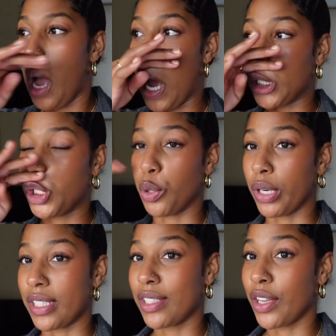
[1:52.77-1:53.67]
a
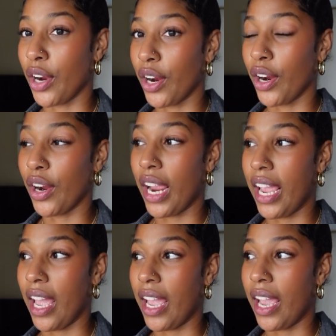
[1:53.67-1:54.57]
short skirt
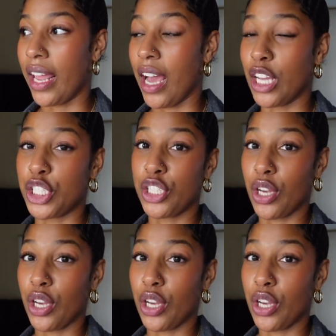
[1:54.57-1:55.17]
and a,